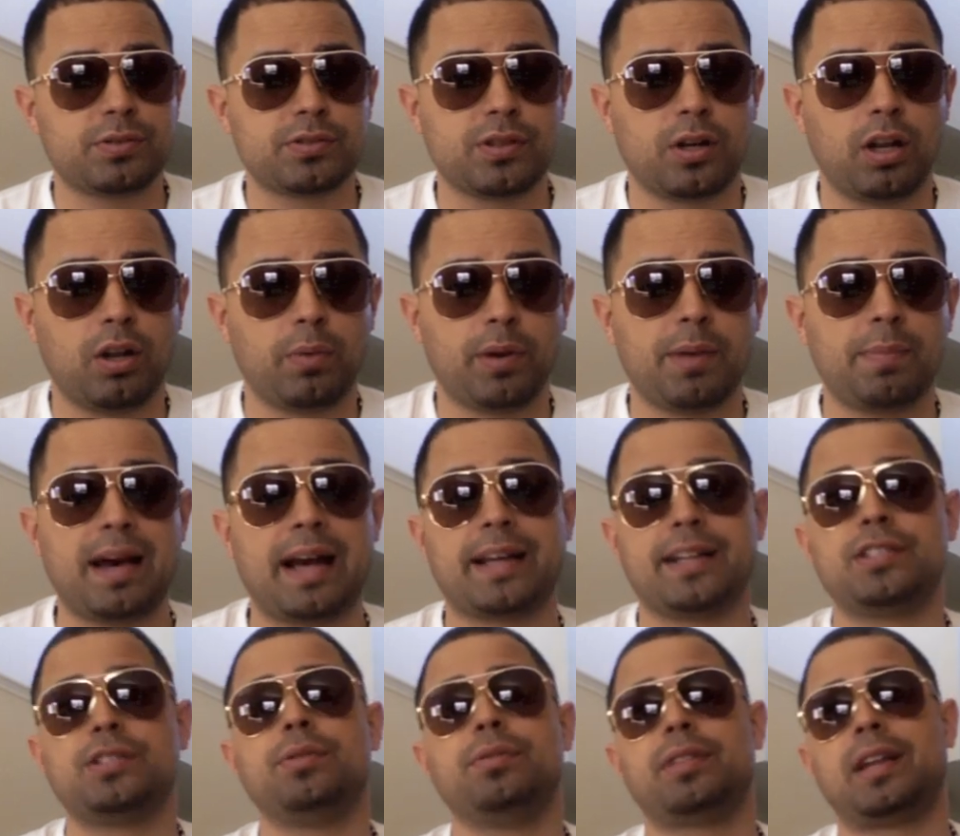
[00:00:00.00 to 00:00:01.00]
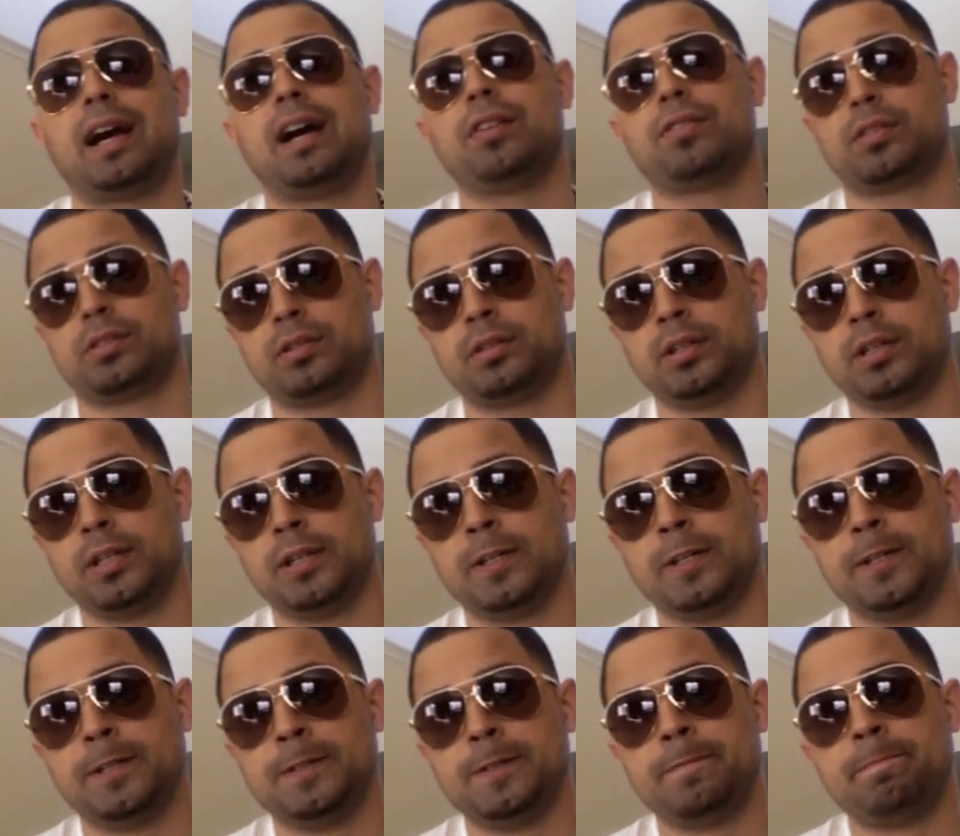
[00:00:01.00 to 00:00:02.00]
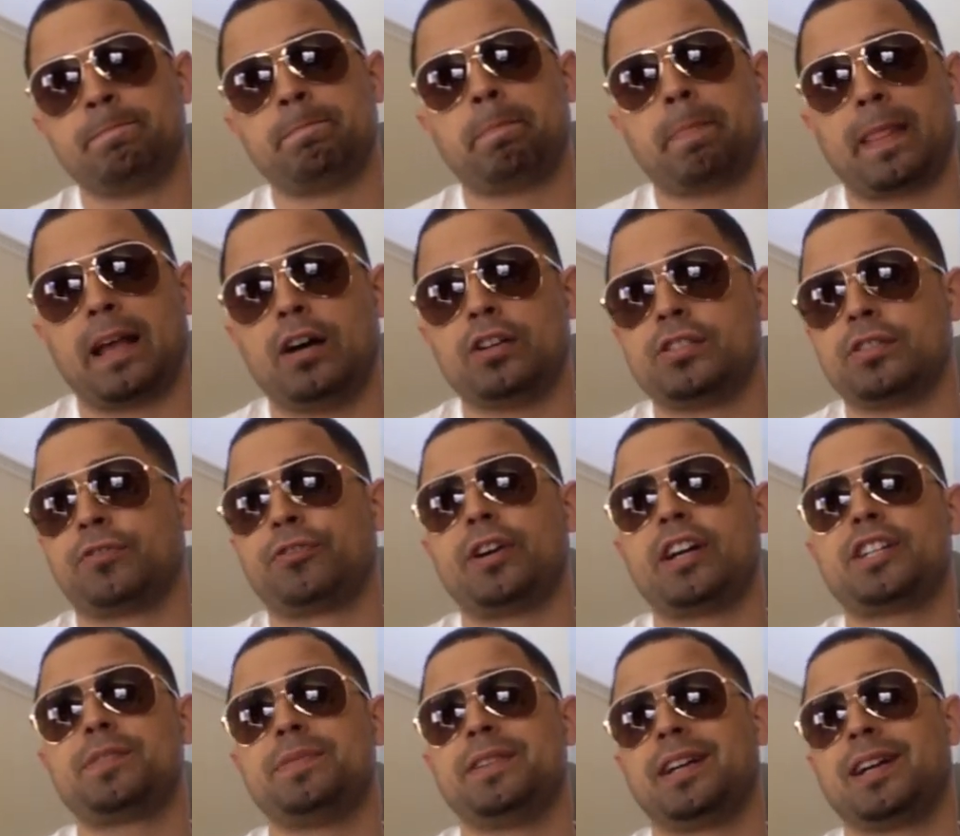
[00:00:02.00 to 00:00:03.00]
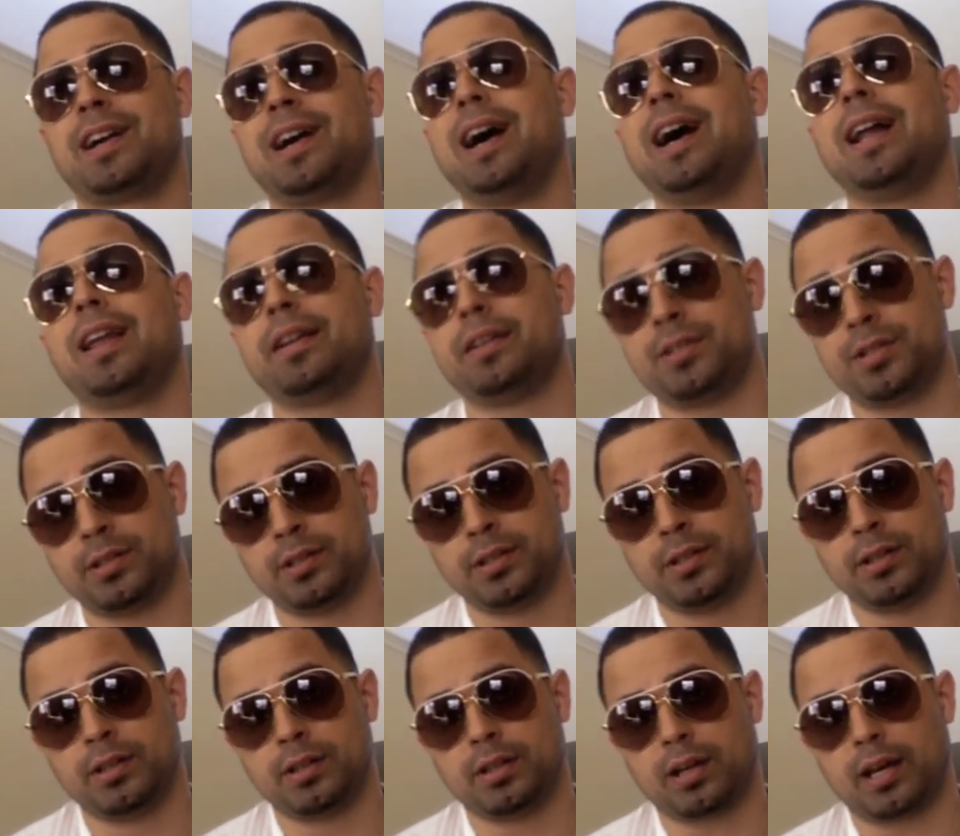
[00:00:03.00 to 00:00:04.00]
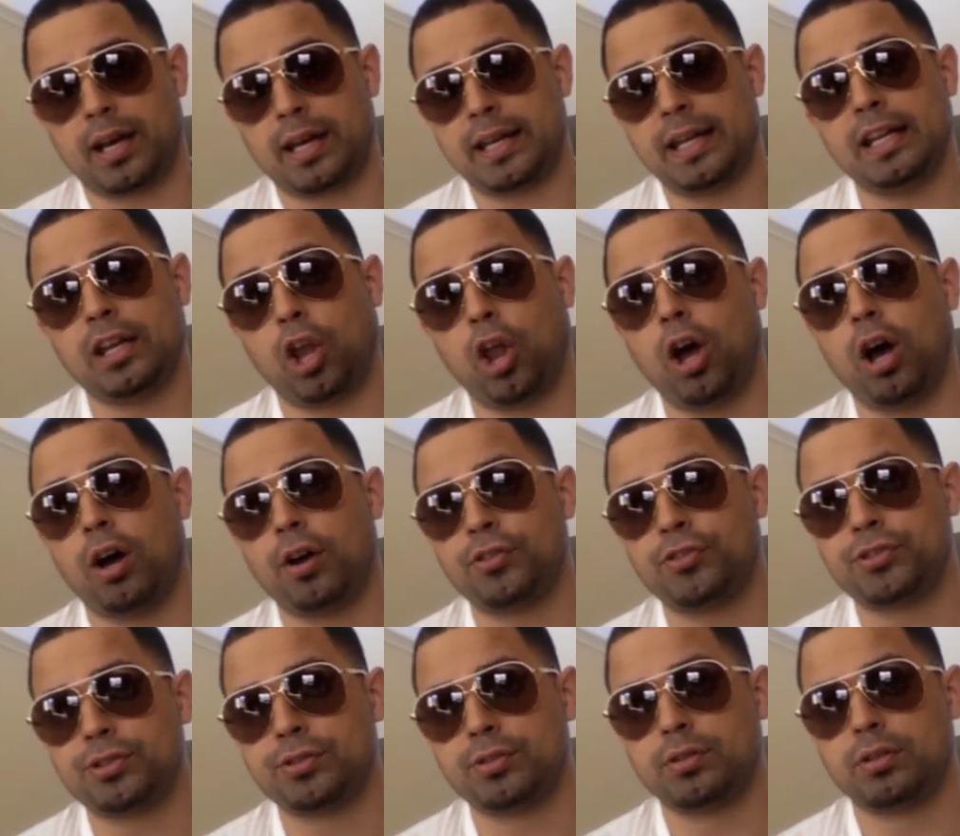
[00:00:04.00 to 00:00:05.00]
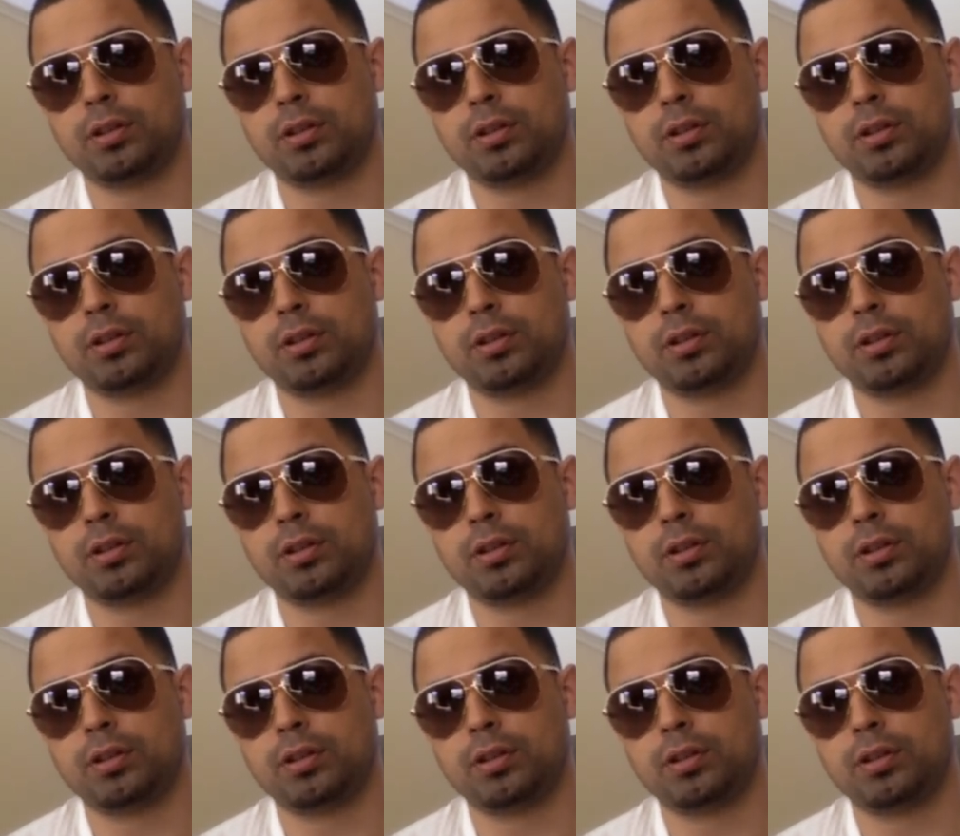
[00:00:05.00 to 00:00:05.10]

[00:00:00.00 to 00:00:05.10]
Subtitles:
was all the way back in 2000. I was a freshman in college, and he lost